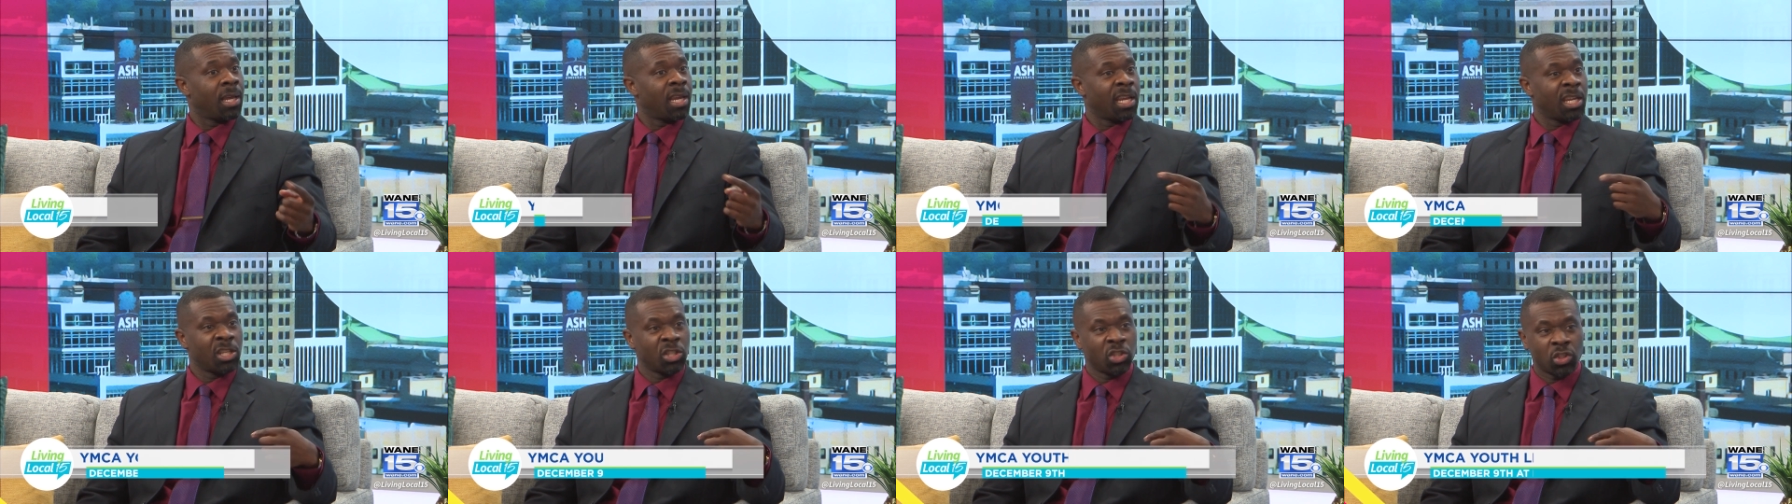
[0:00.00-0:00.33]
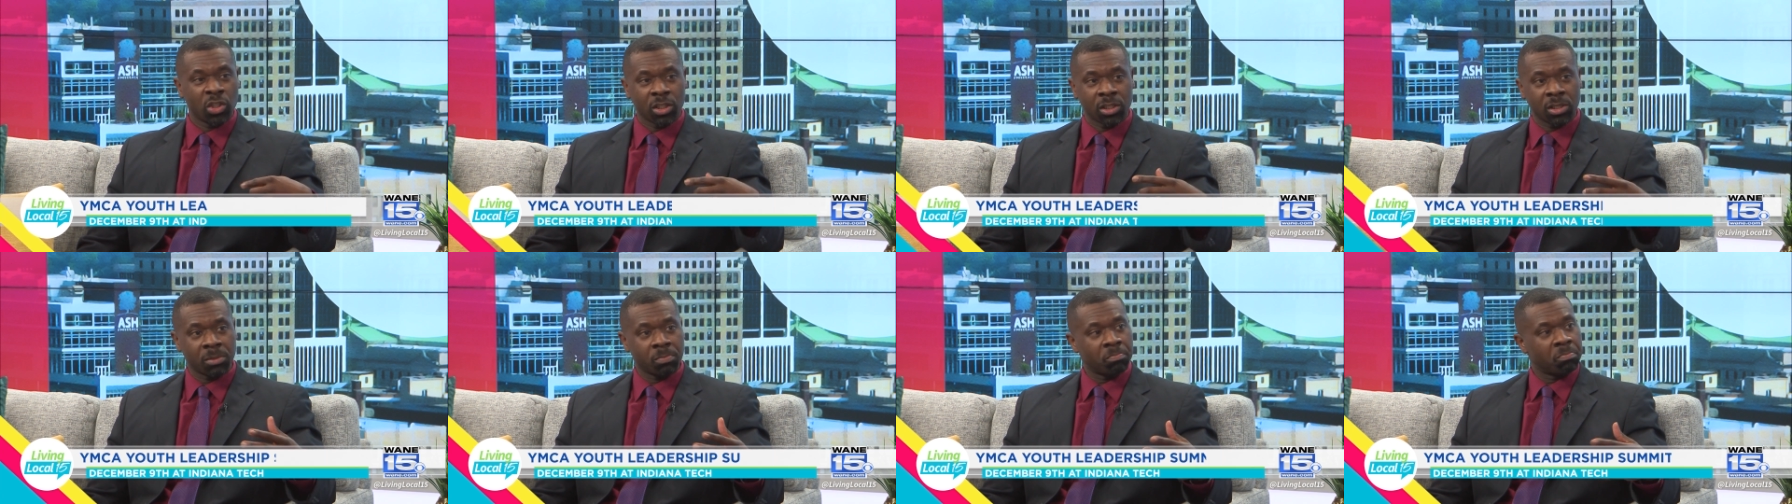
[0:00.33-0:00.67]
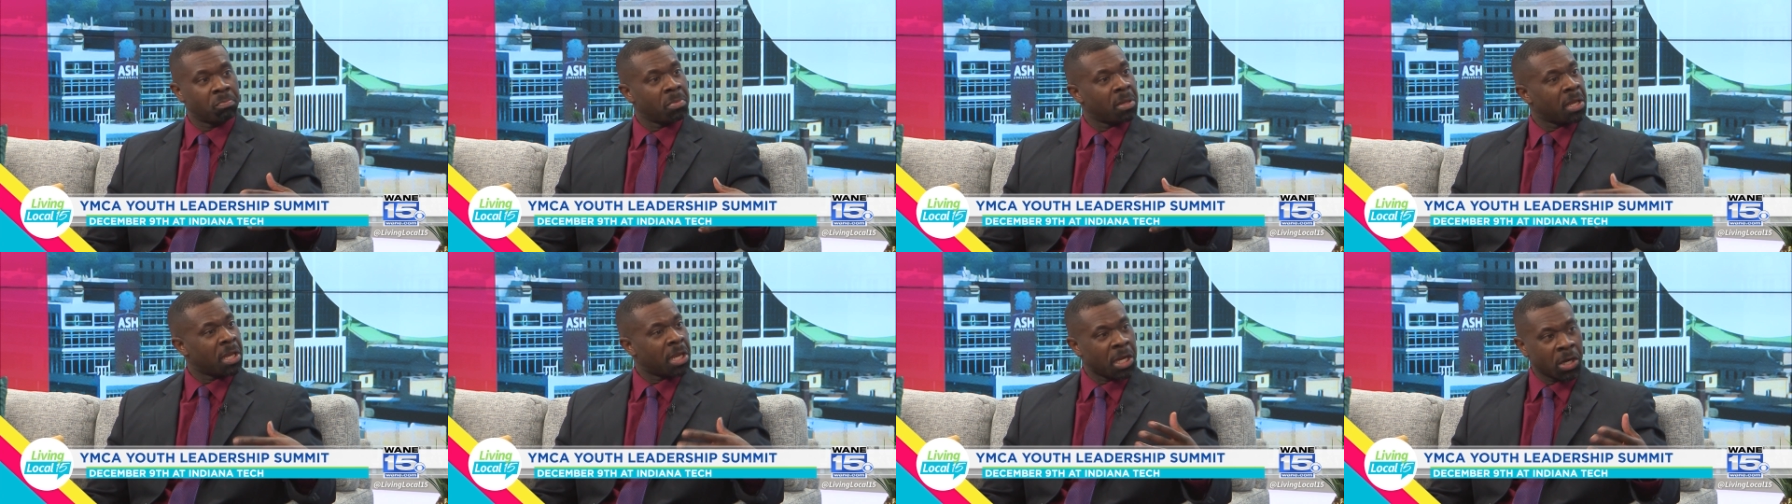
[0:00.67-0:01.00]
and just
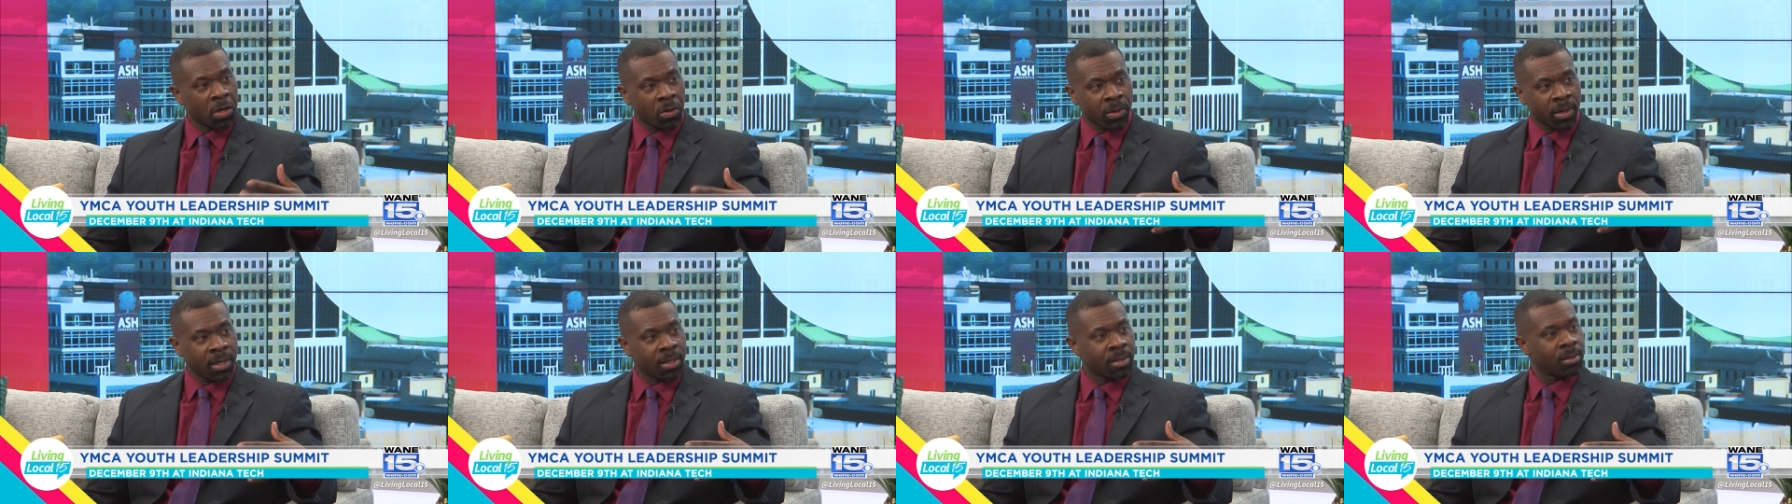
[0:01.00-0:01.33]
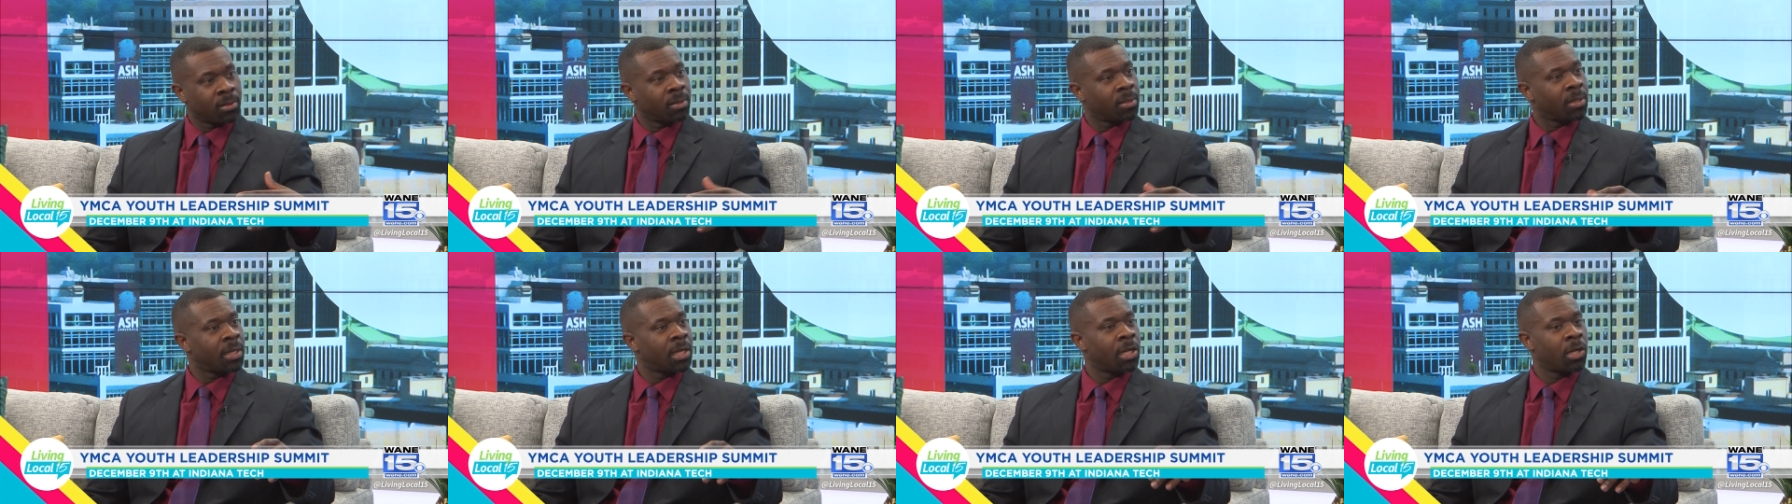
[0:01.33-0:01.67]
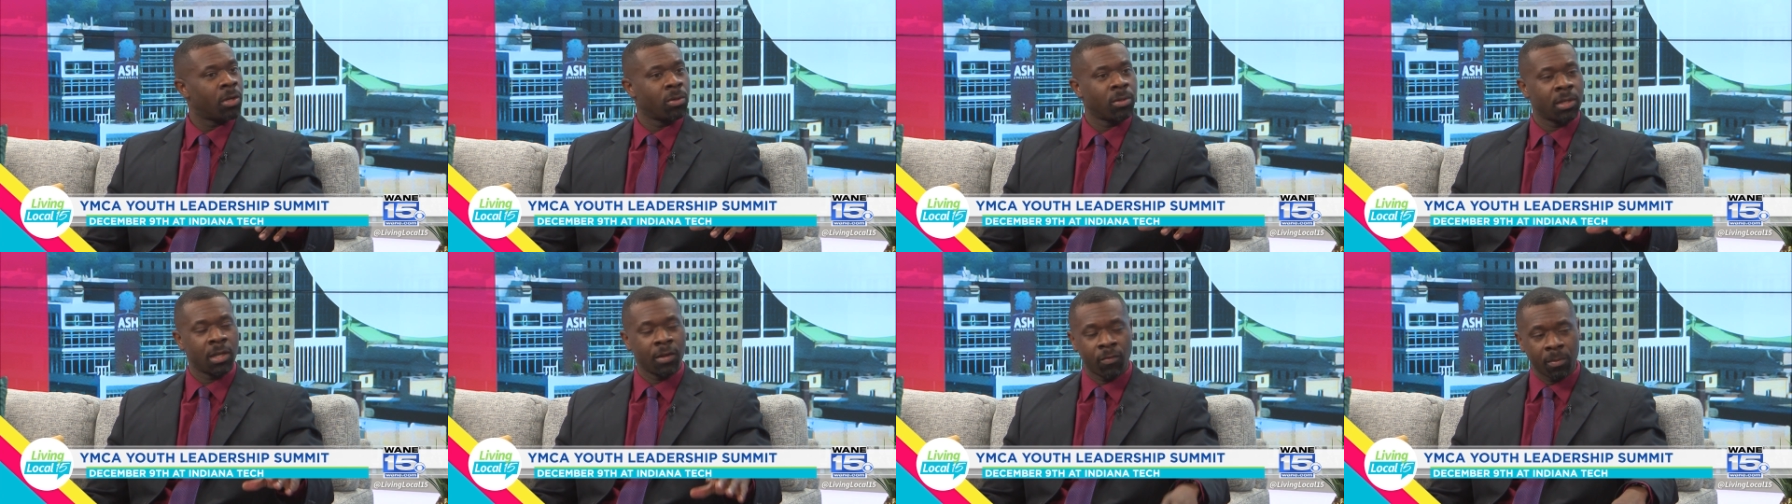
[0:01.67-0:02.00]
hear it,
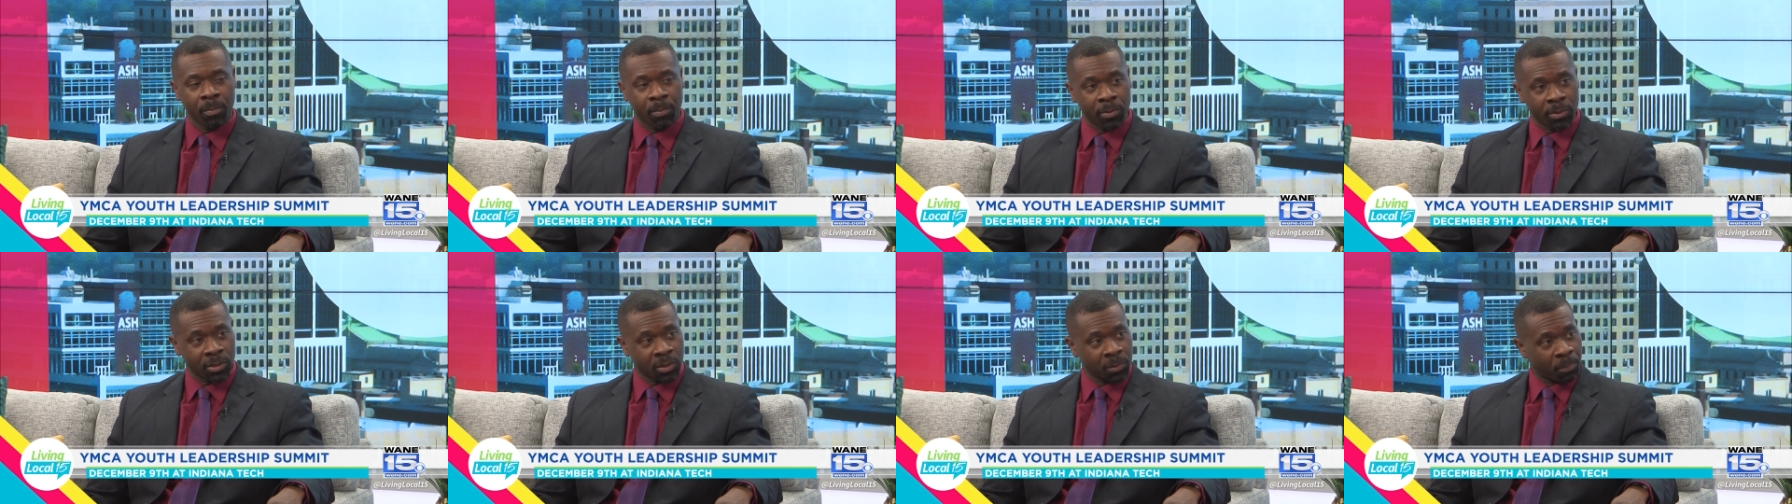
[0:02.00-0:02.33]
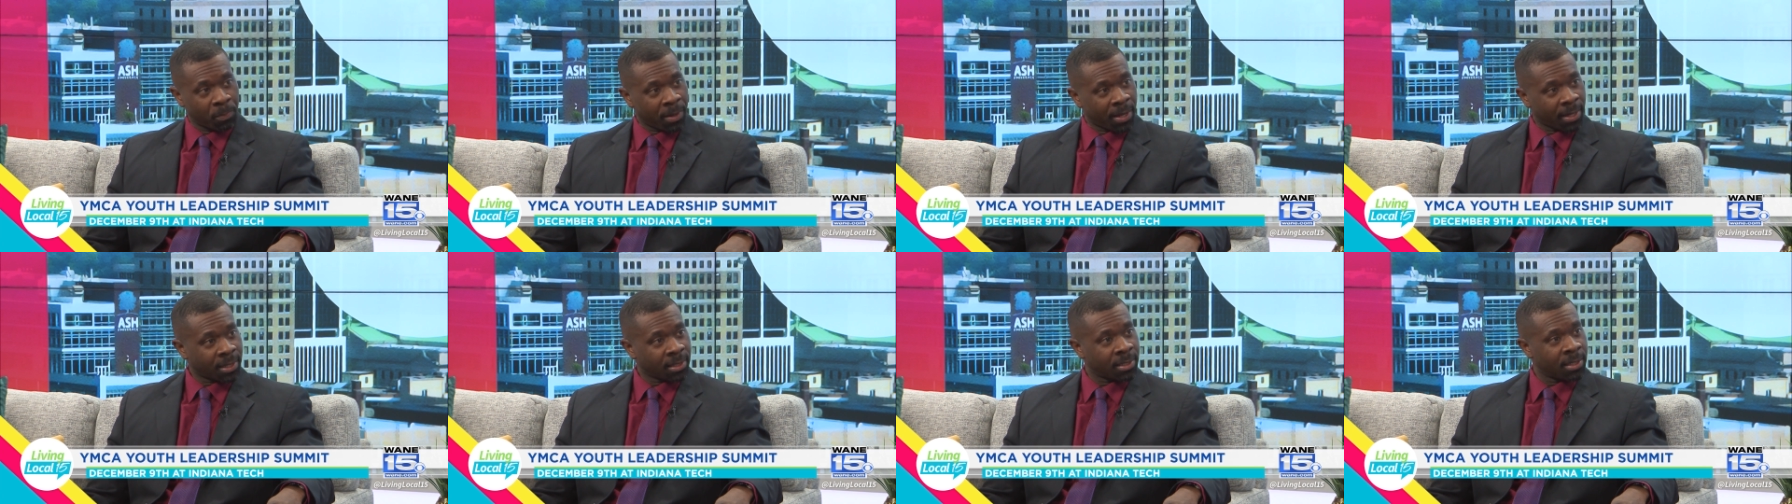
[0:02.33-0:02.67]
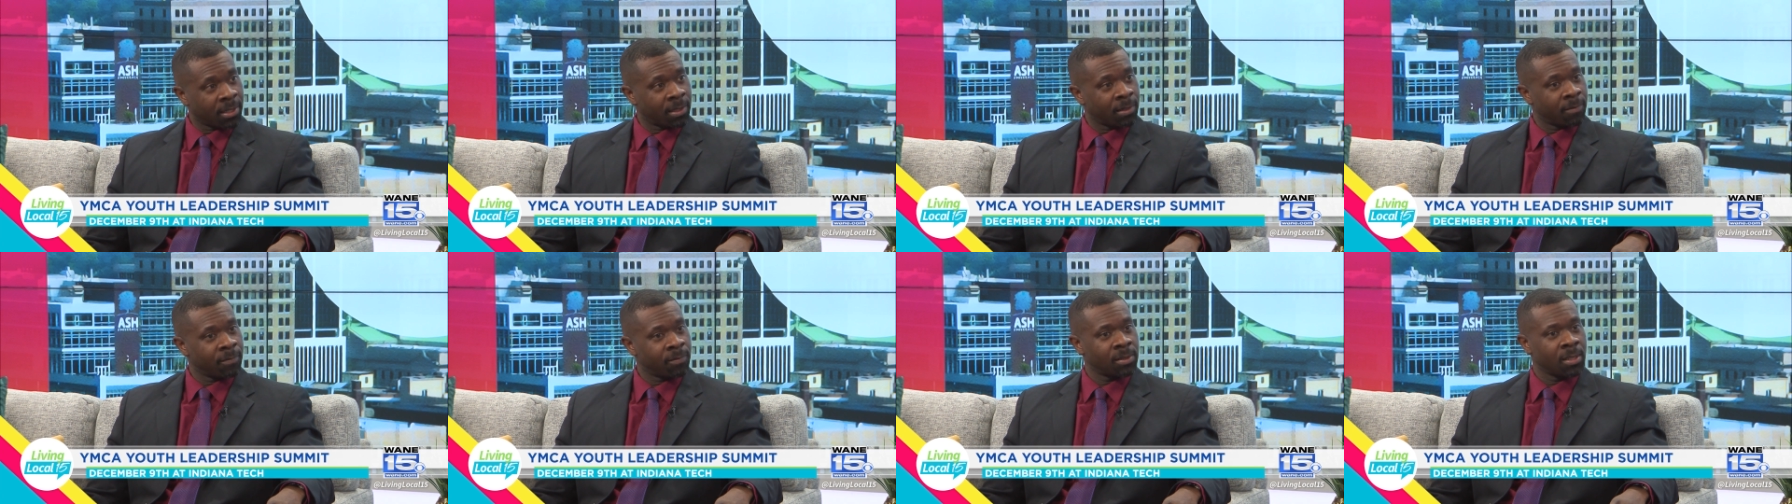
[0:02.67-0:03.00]
hear different
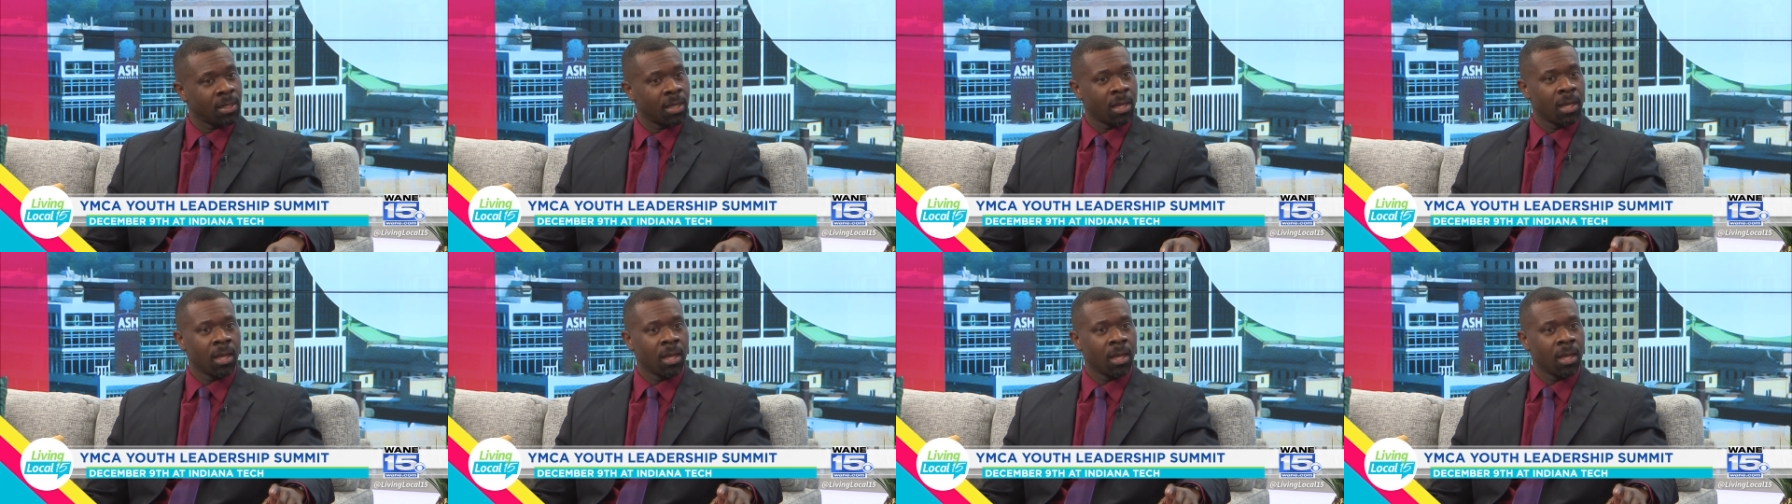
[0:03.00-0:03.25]
perspectives.